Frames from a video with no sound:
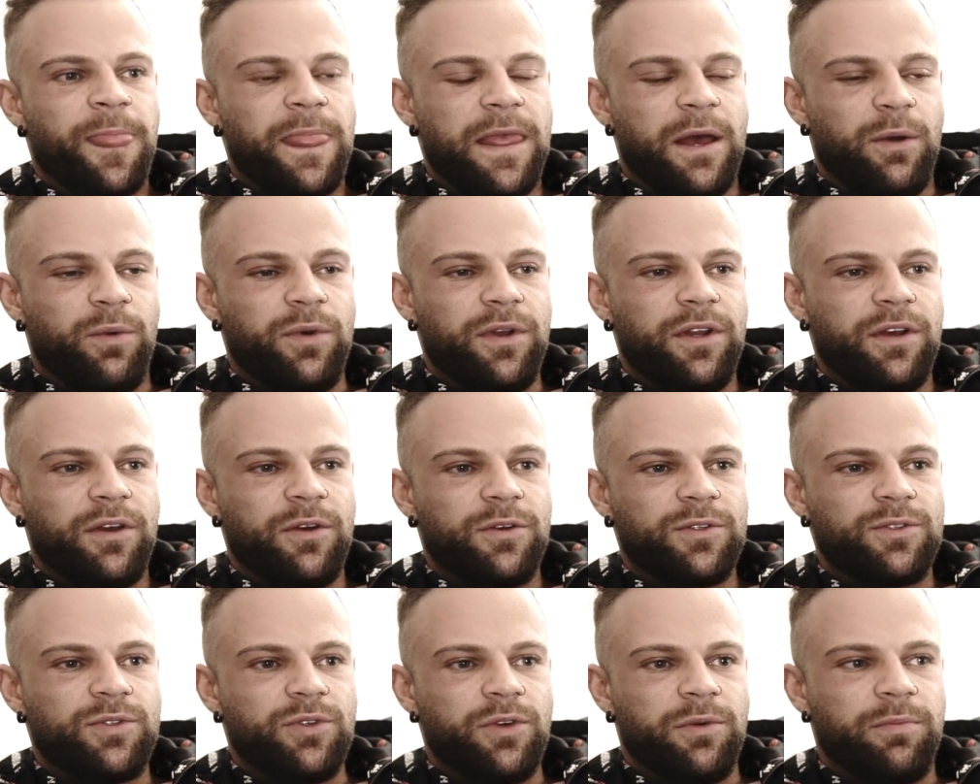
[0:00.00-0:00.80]
I want to
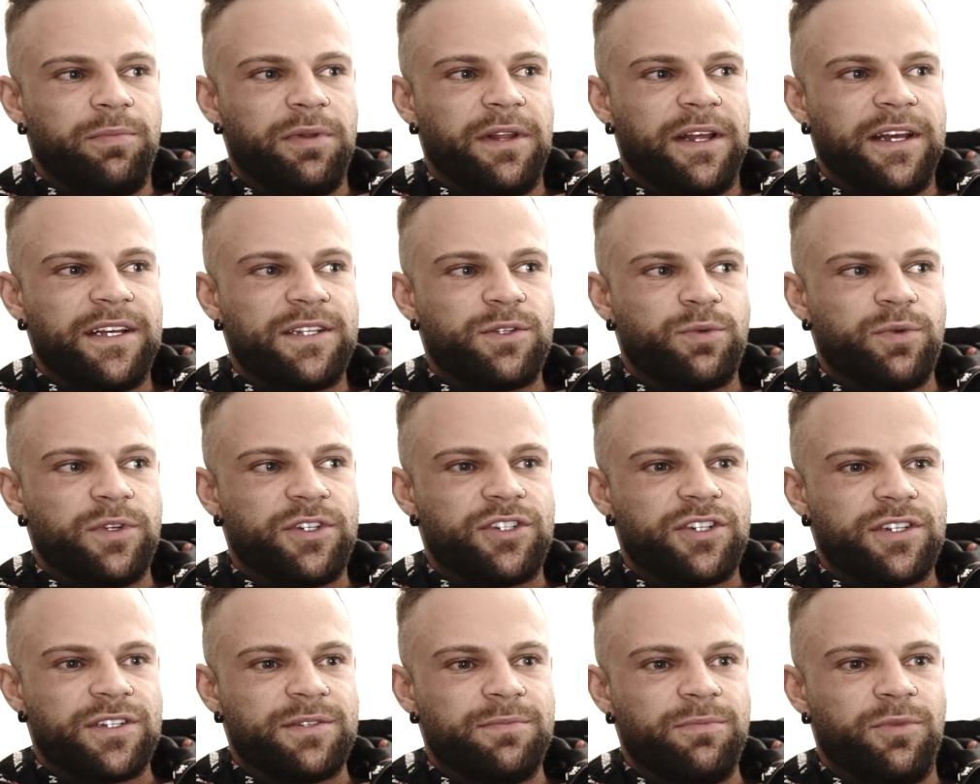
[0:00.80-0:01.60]
go to a place
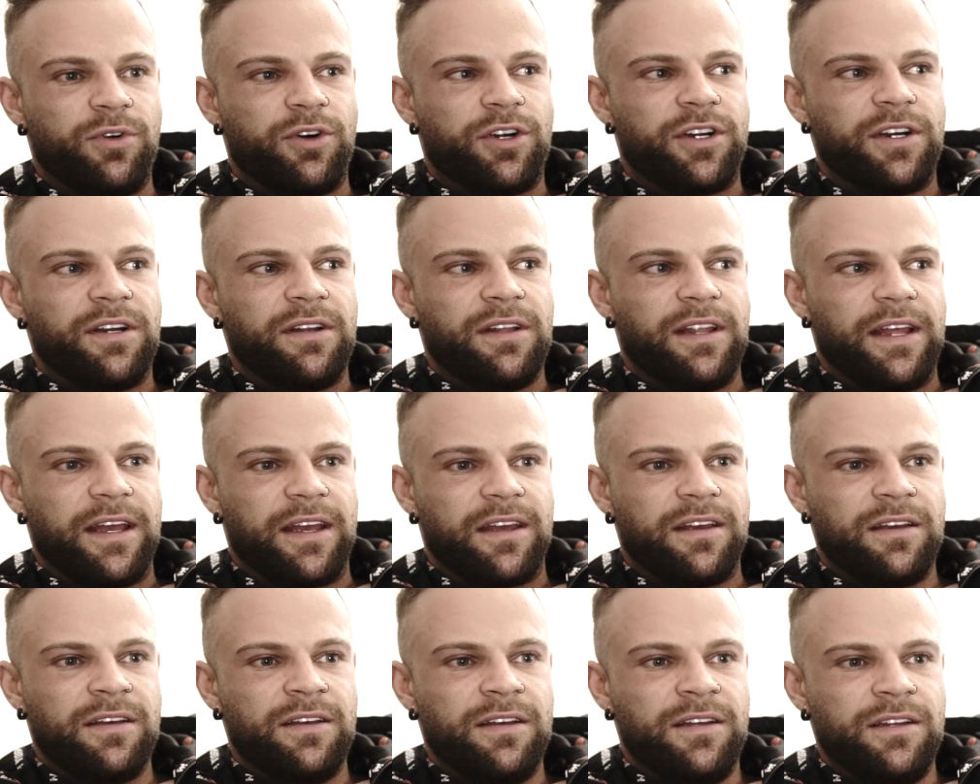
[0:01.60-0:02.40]
which is more
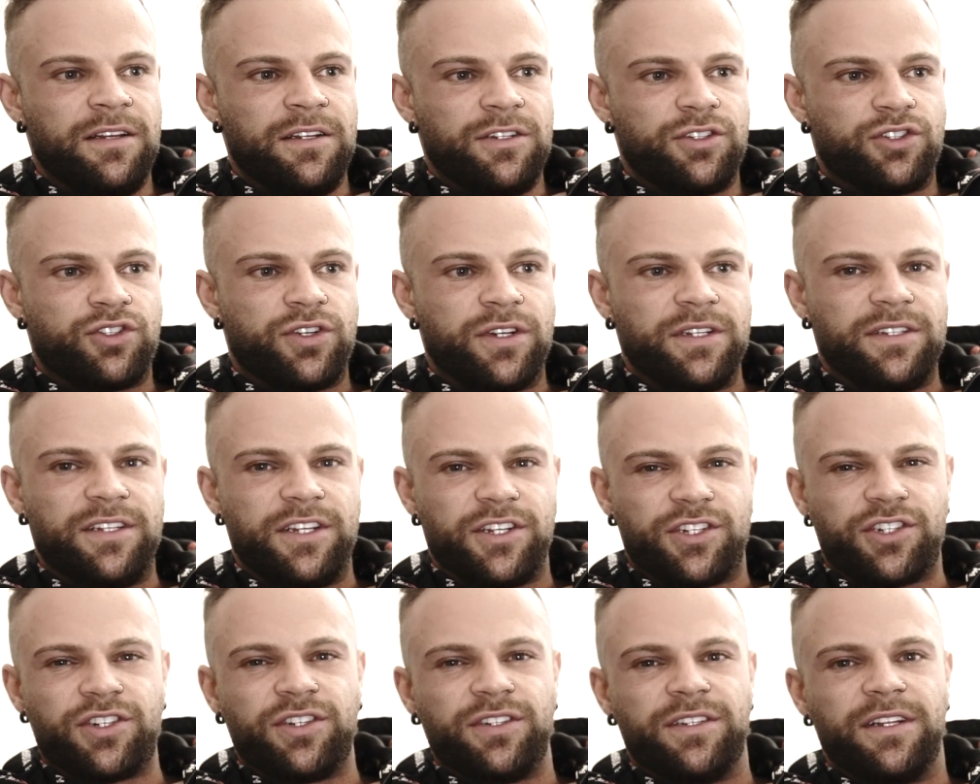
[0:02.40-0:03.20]
like
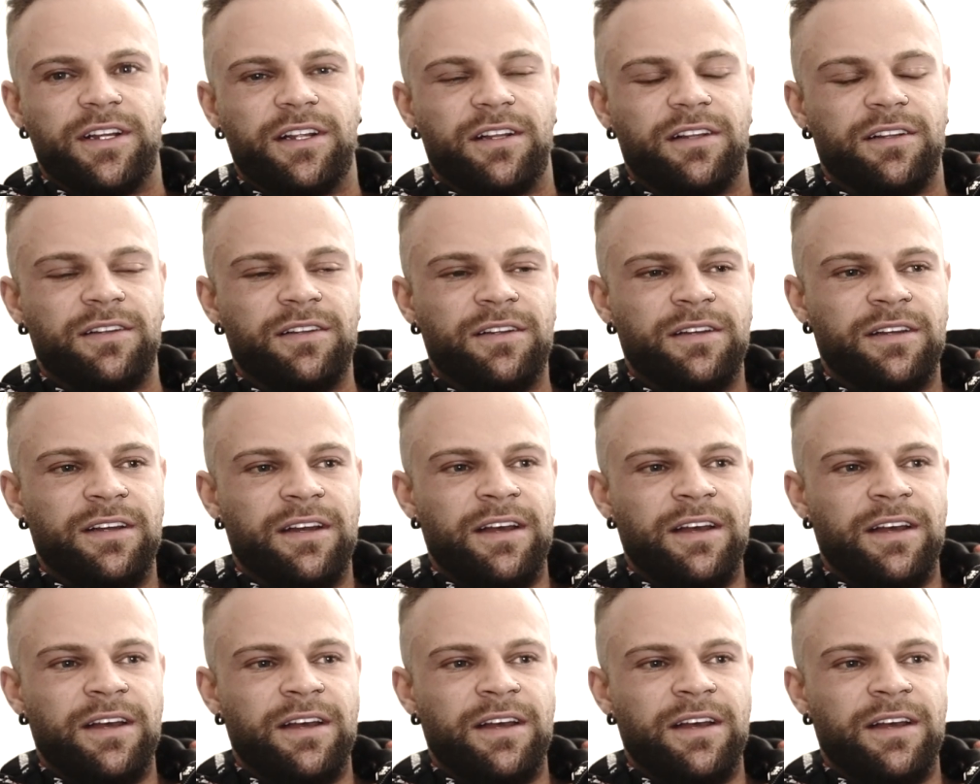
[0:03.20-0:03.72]
traditional.